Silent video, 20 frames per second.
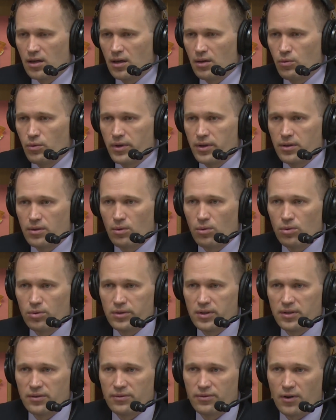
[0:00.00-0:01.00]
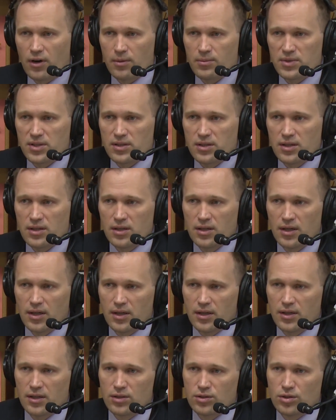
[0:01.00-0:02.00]
with Olden Pharmacy
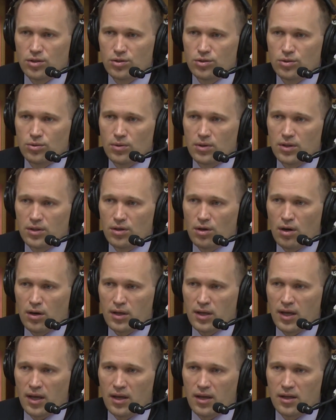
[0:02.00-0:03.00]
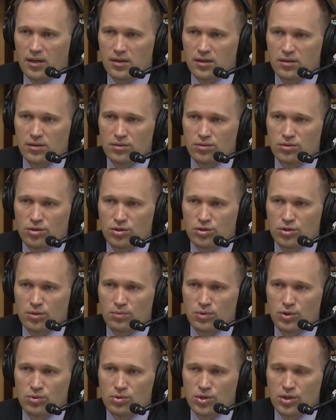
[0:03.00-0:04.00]
to do a Narcan
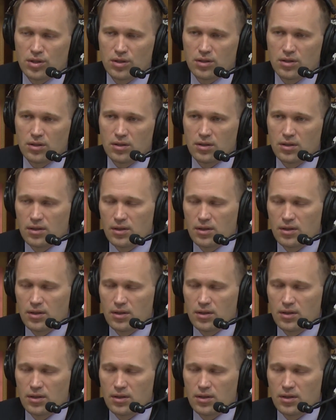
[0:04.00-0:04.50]
distribution